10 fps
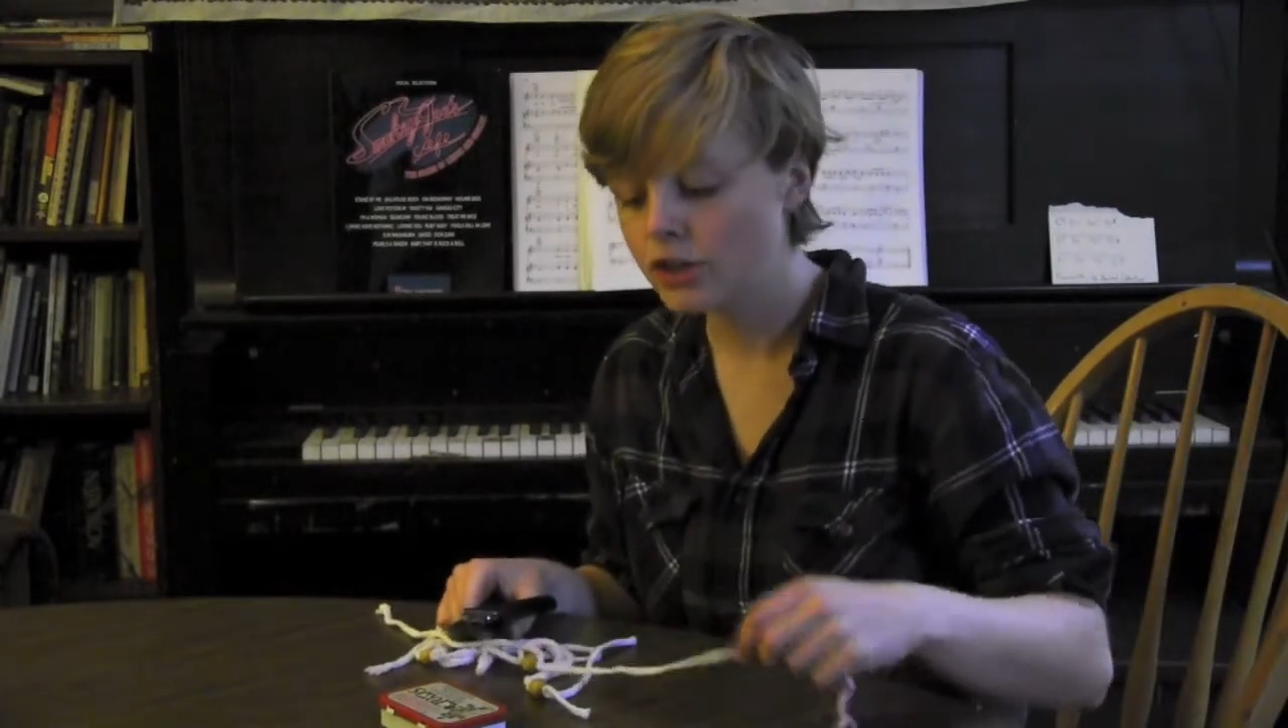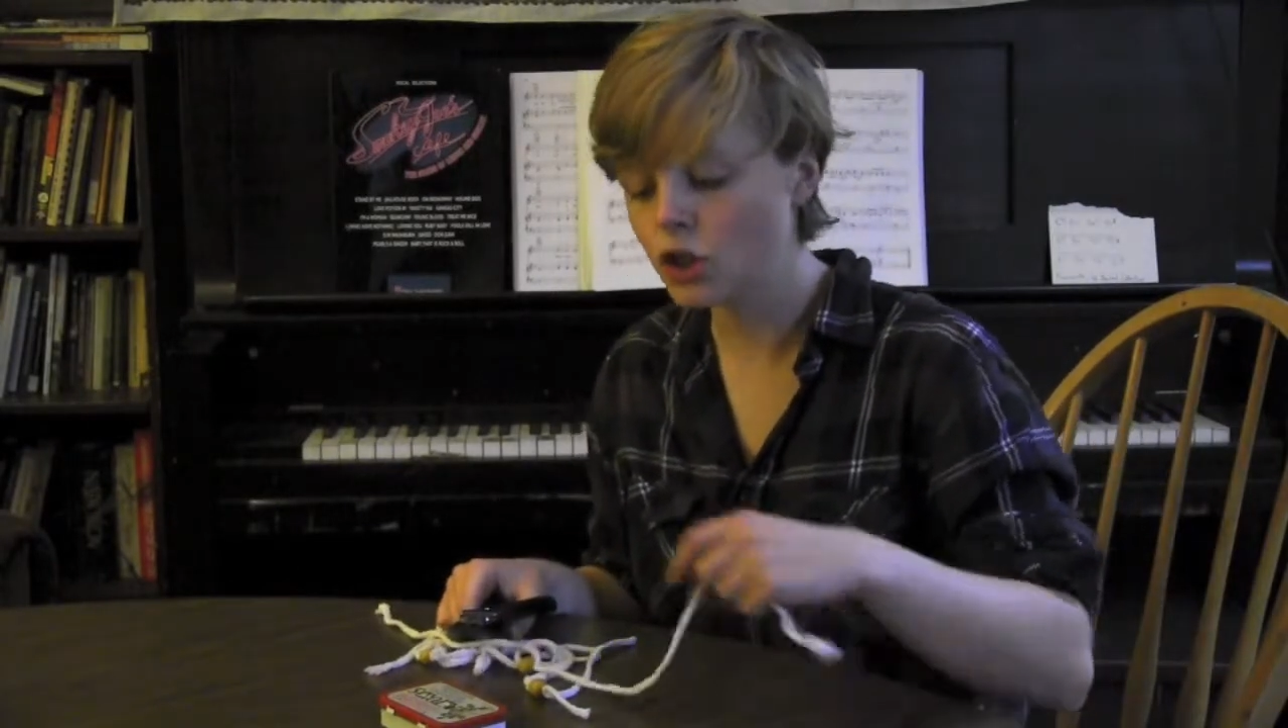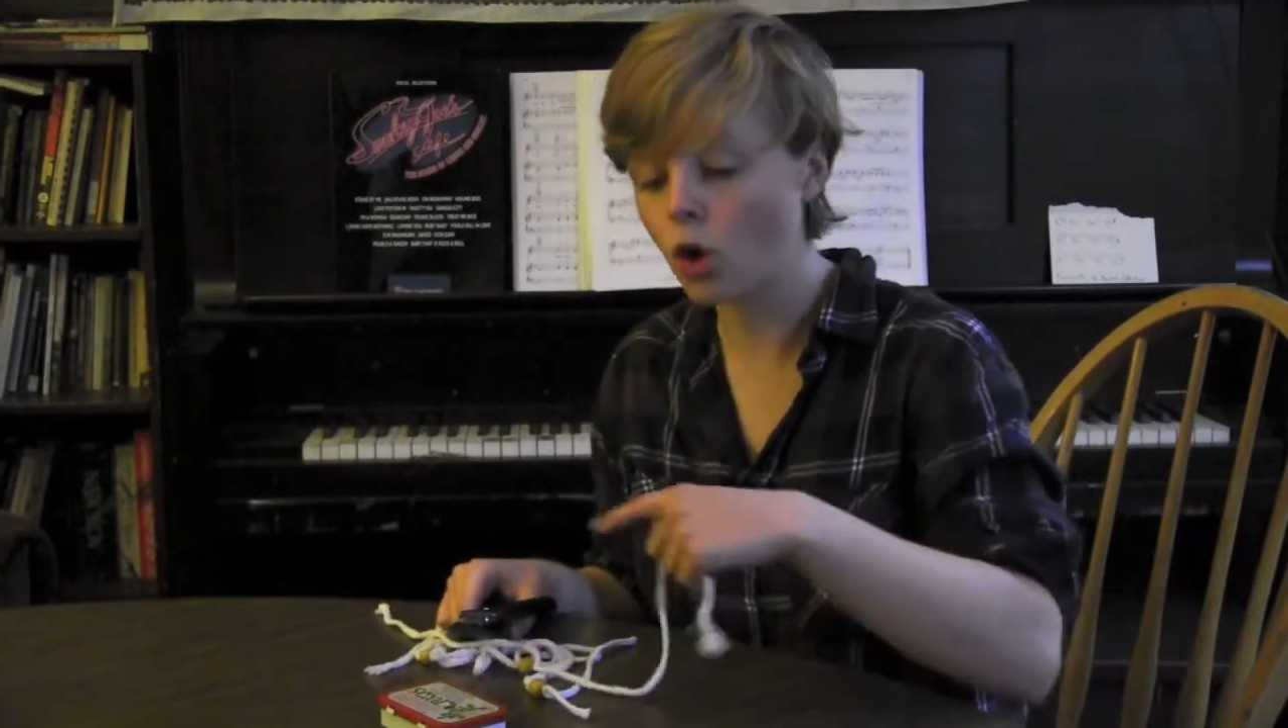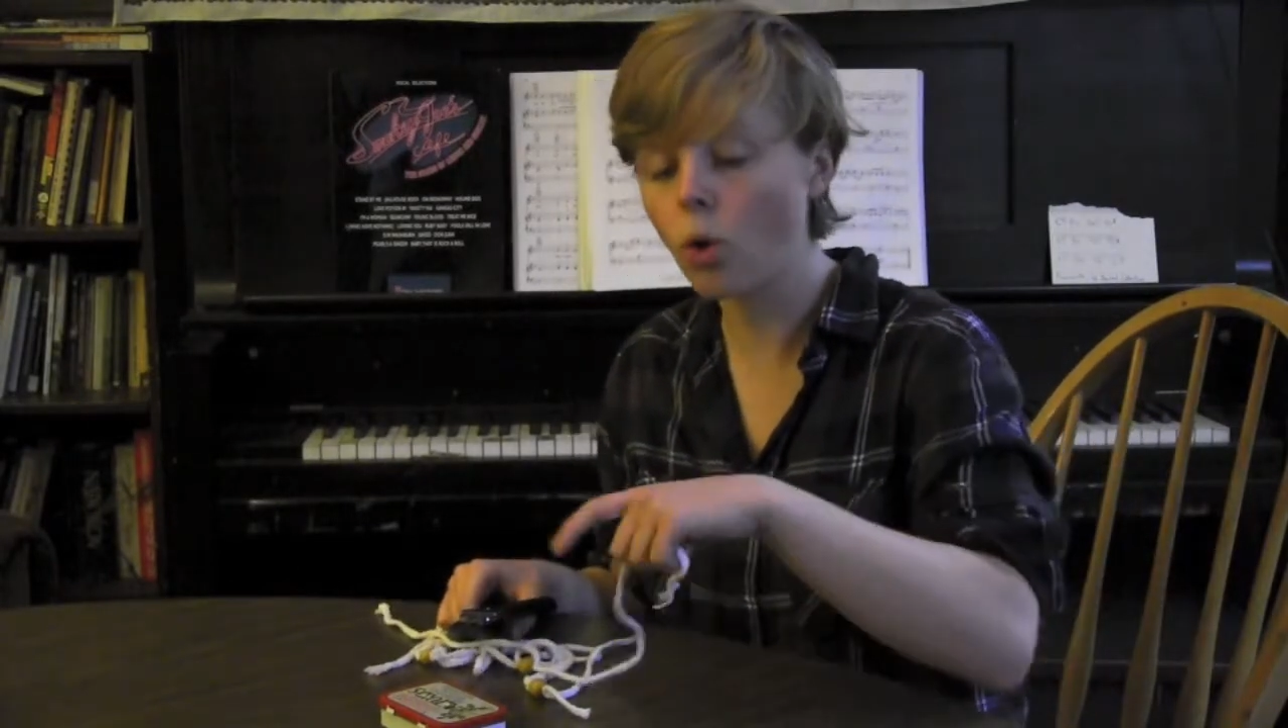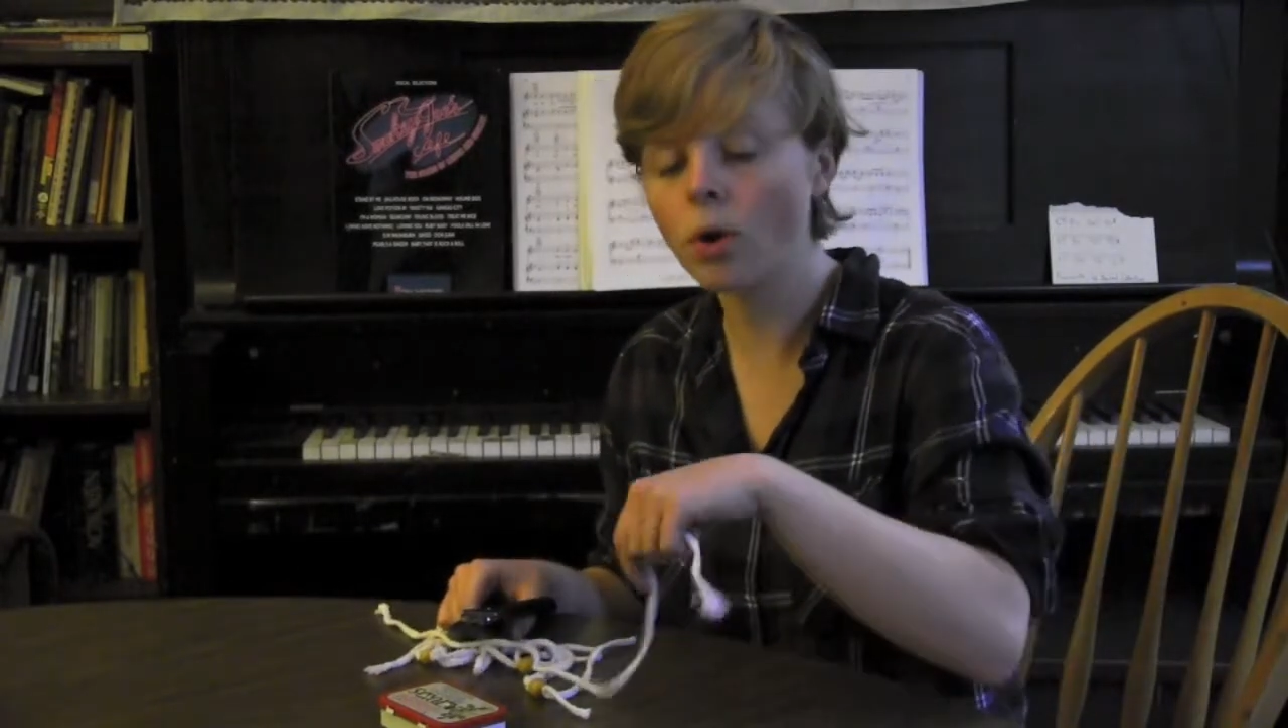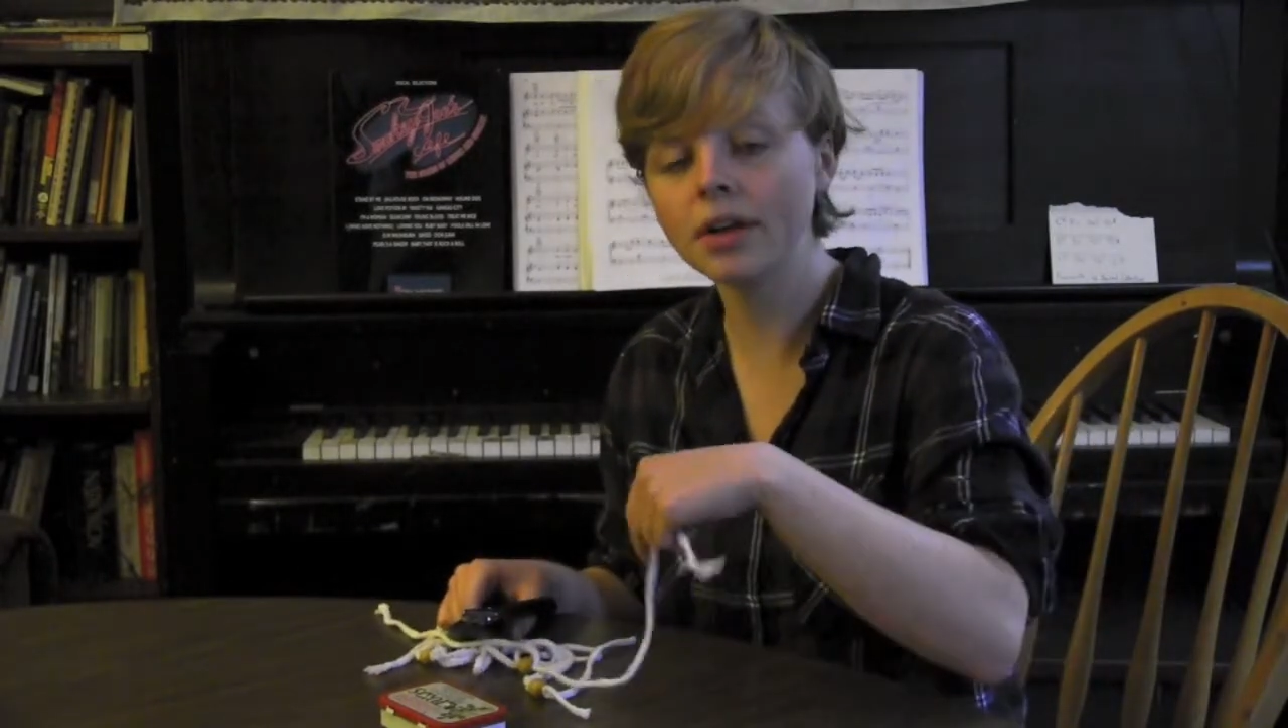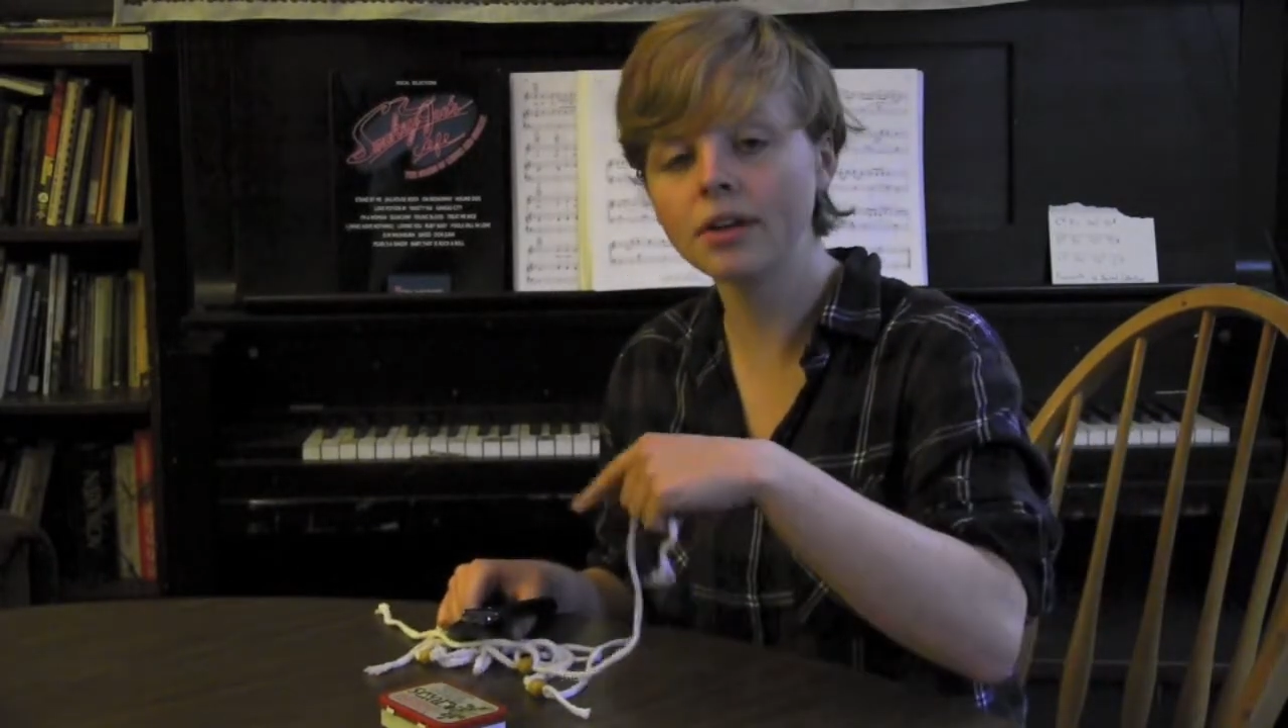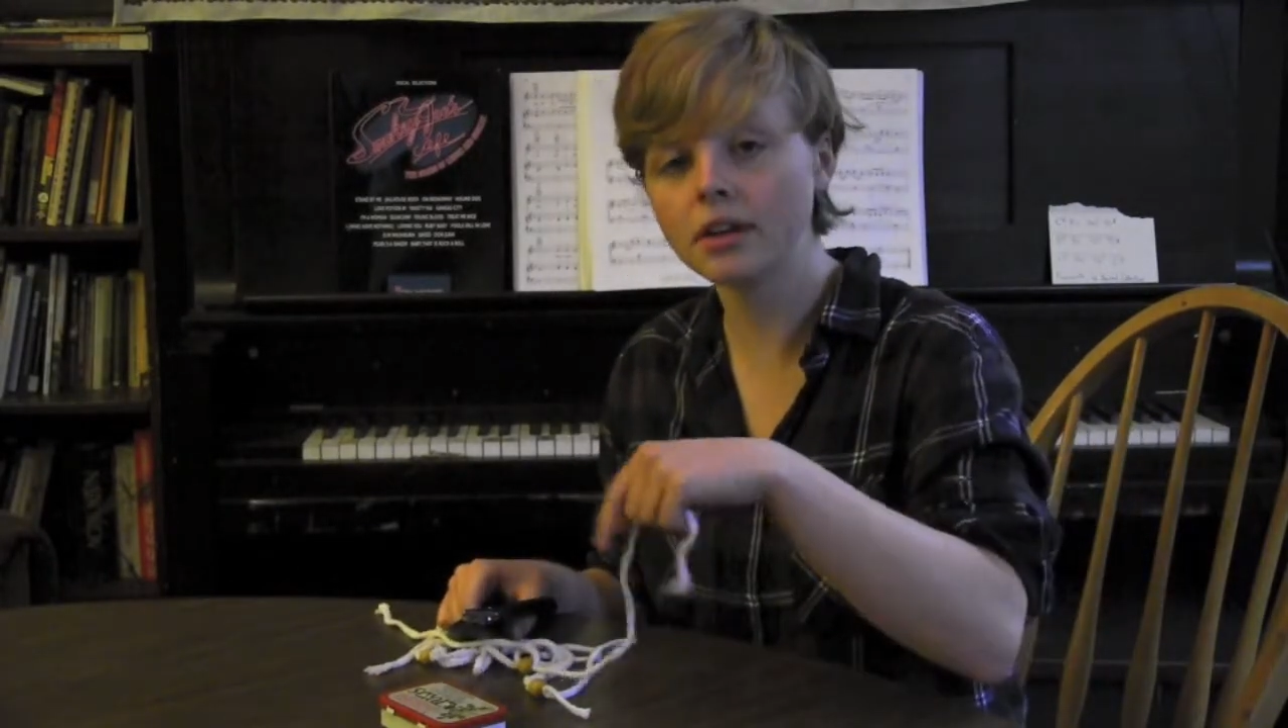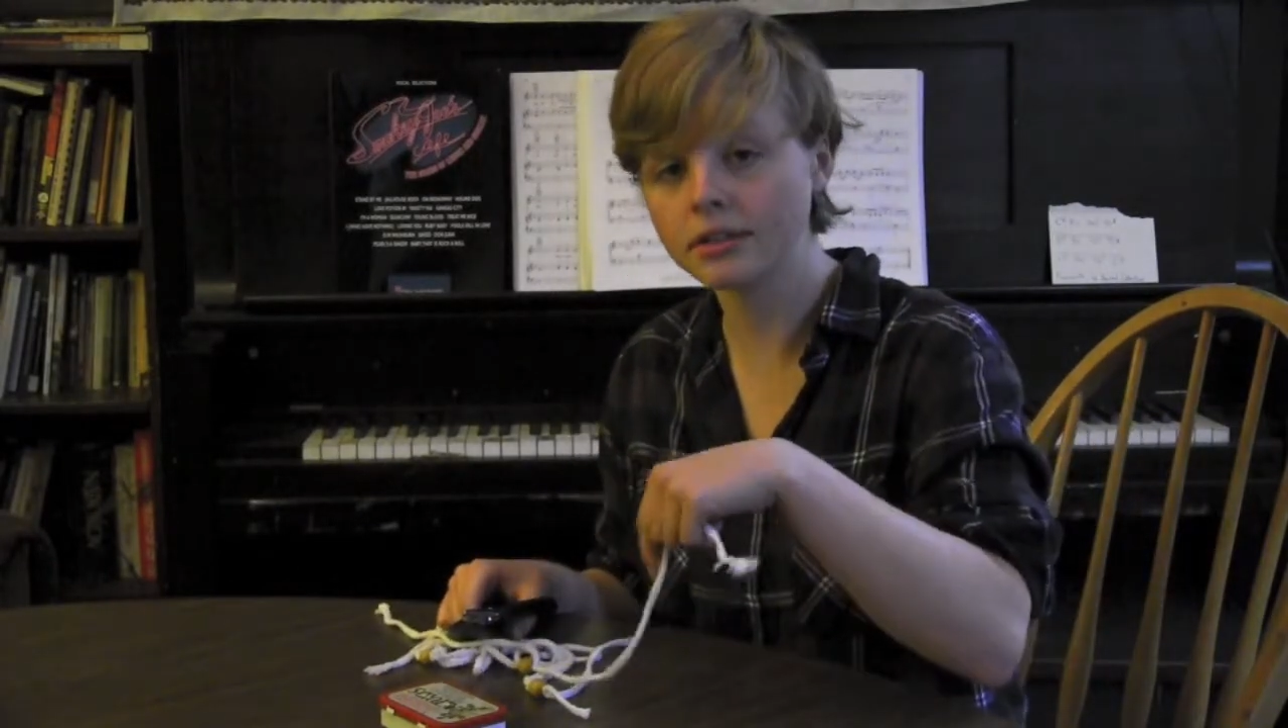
to coil